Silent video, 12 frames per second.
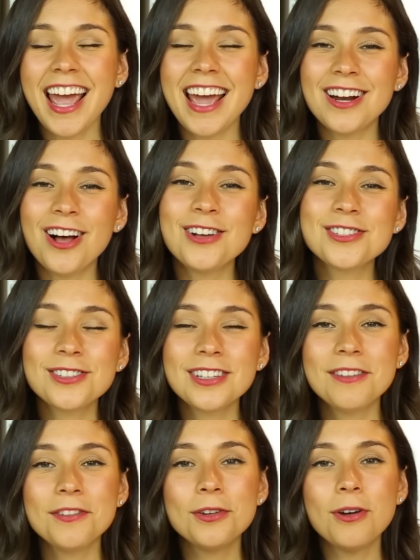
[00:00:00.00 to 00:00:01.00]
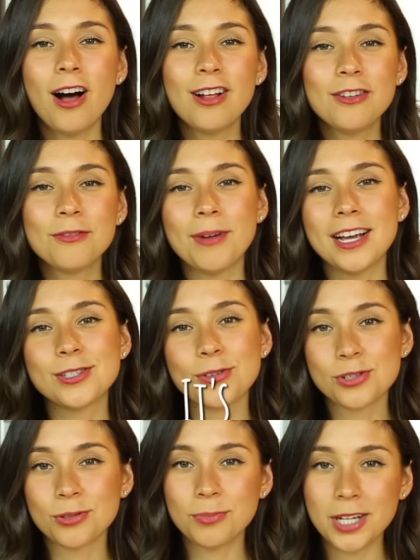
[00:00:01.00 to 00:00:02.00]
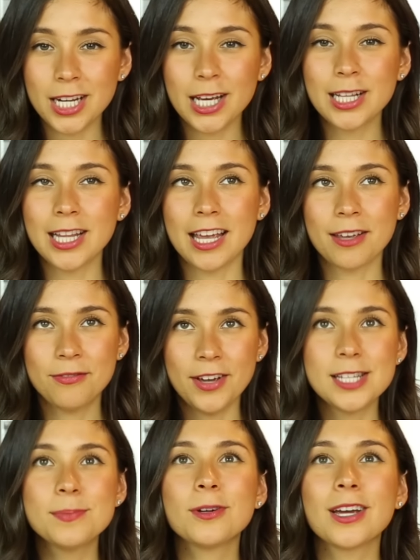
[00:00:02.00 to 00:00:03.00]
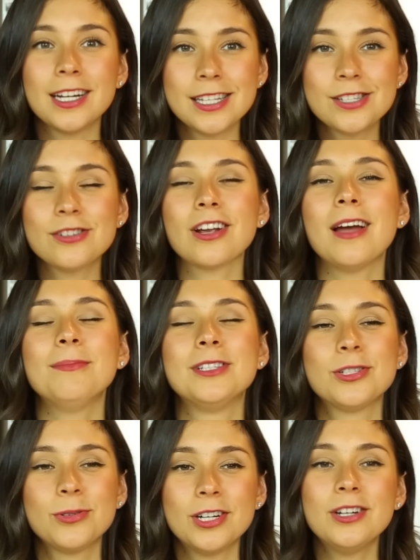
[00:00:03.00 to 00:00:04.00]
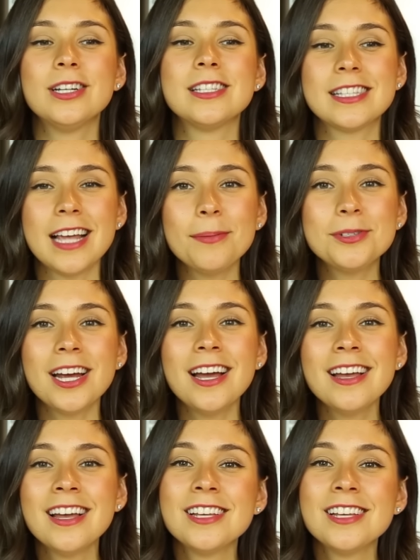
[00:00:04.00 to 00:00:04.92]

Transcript: And I'll also leave you all of my social media like Facebook and Instagram and Twitter and Snapchat